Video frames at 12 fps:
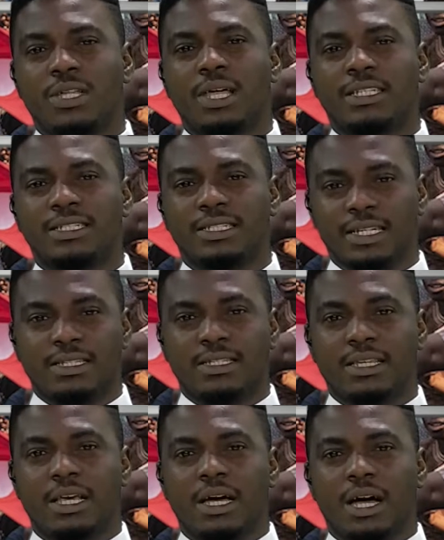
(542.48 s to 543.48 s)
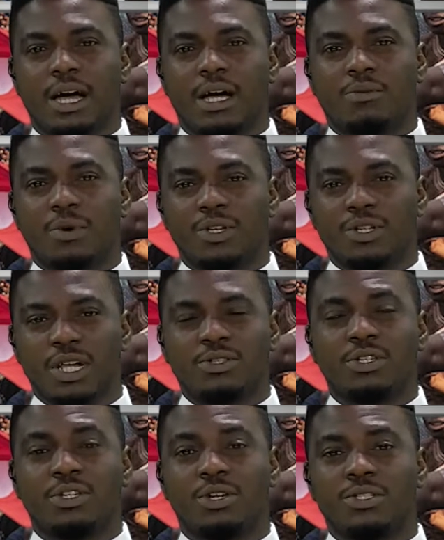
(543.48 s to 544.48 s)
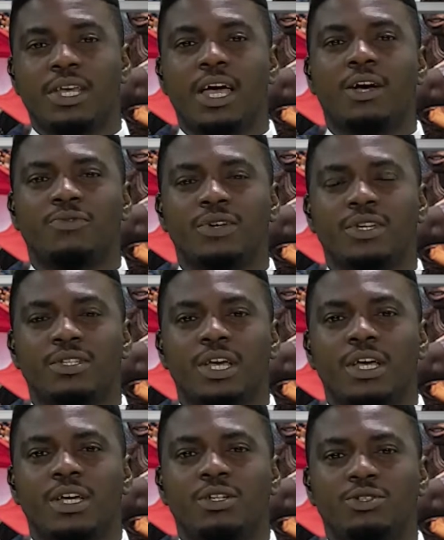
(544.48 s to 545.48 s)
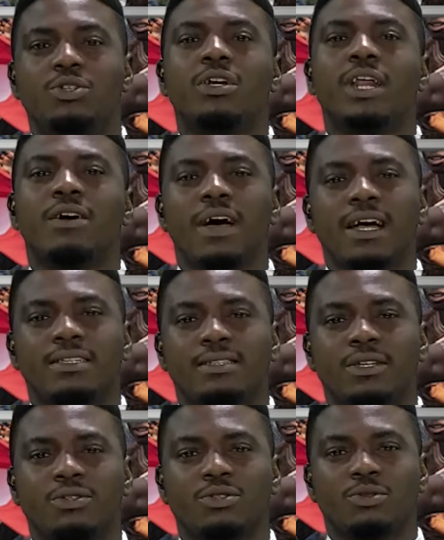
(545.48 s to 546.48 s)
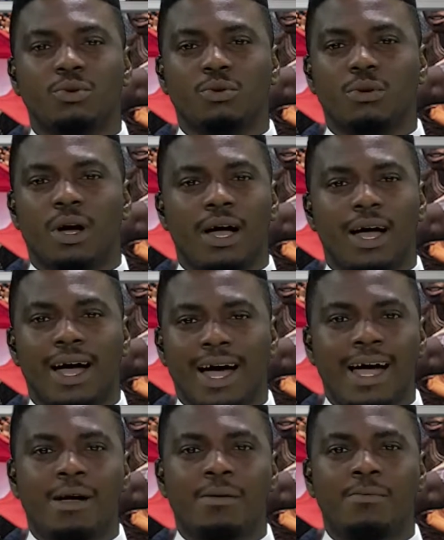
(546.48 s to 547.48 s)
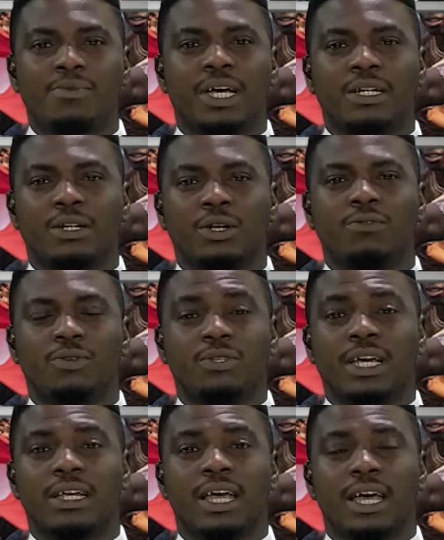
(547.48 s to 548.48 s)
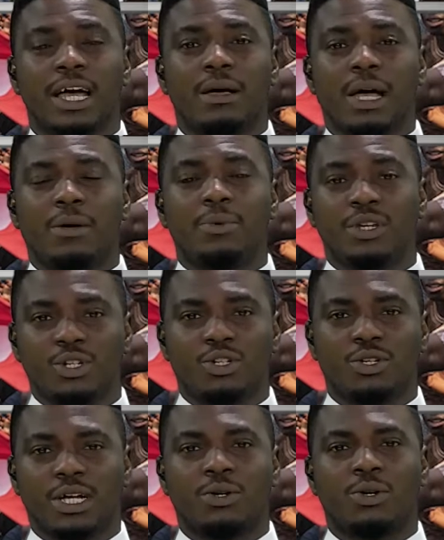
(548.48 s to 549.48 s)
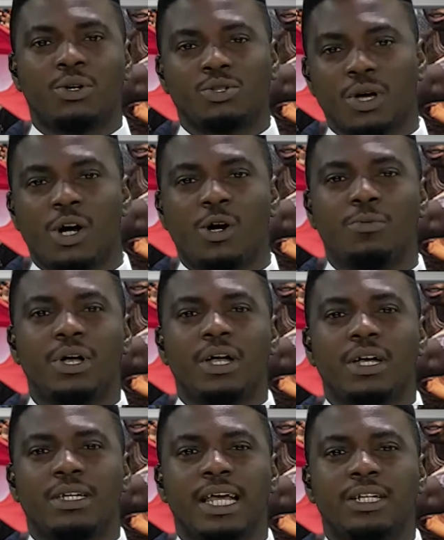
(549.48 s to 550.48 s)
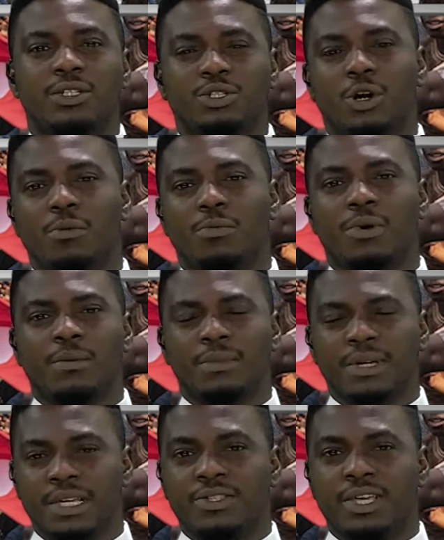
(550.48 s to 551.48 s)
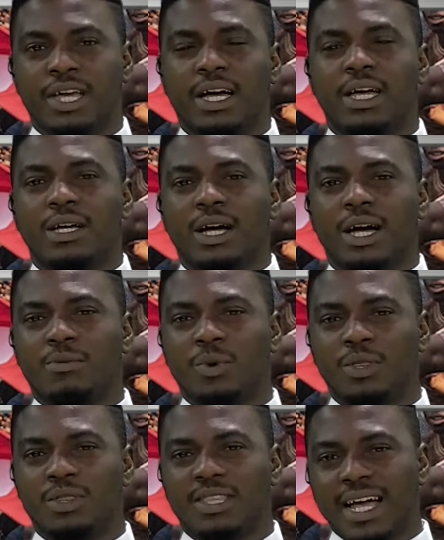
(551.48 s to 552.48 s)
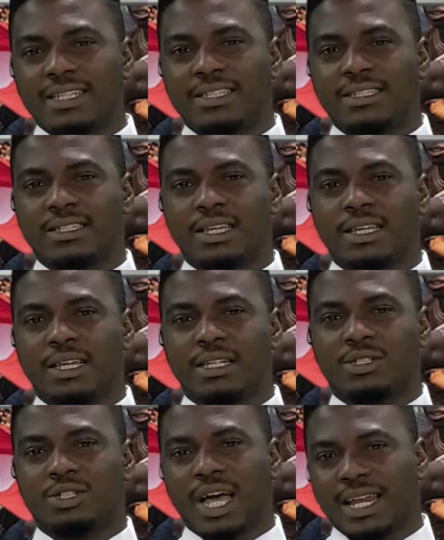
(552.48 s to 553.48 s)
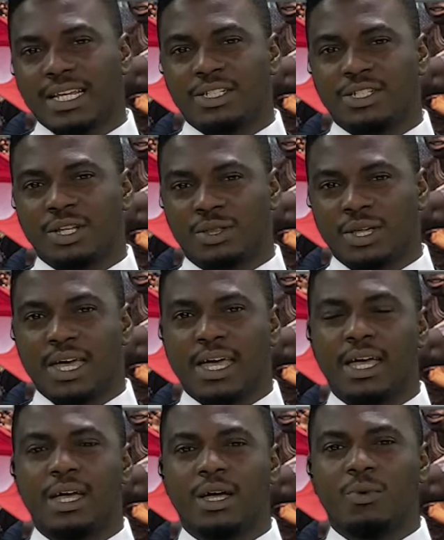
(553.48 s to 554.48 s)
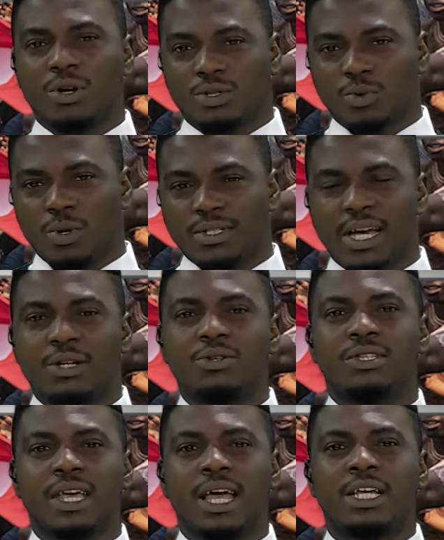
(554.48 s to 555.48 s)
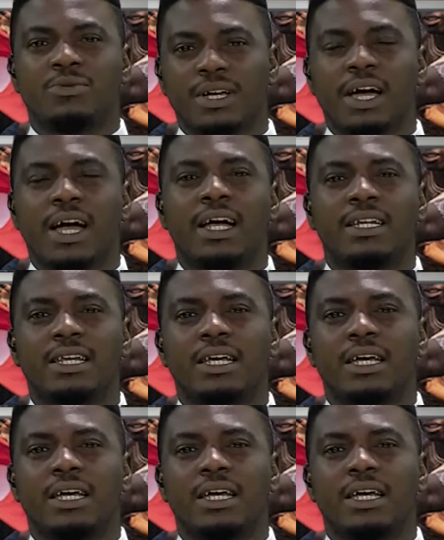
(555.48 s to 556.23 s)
that these regional security outfits do not have access to arms and all of those ammunition that could also help their job easier. With that challenge there, what can you say as regard